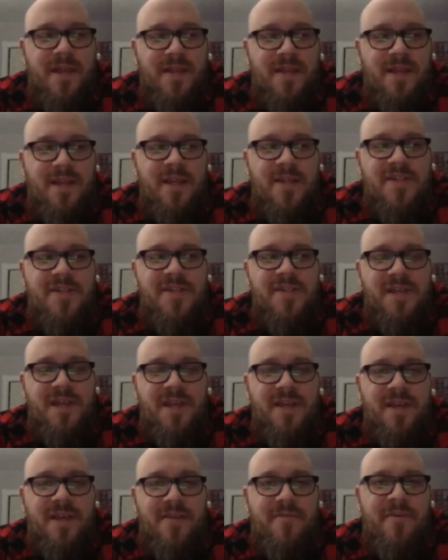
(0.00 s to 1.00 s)
and then he just
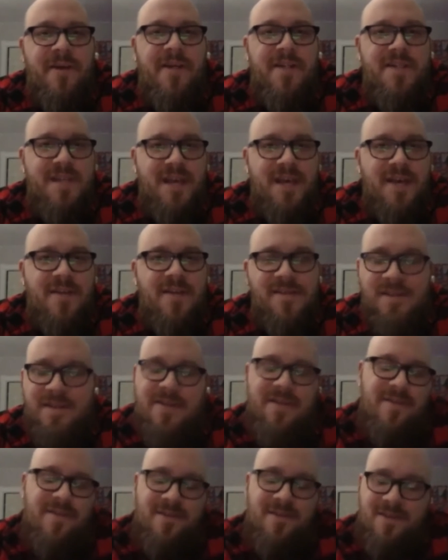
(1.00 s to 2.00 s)
like he finds out and it's
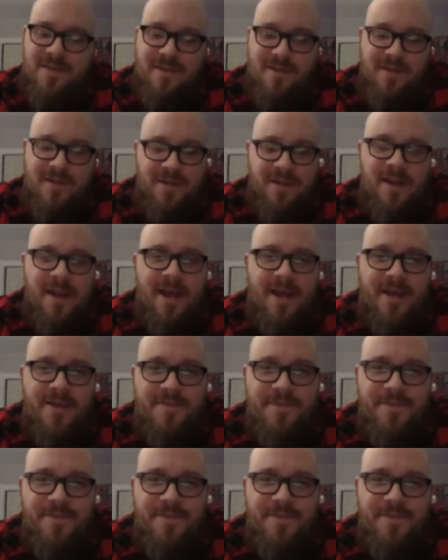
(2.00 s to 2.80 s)
like, nah.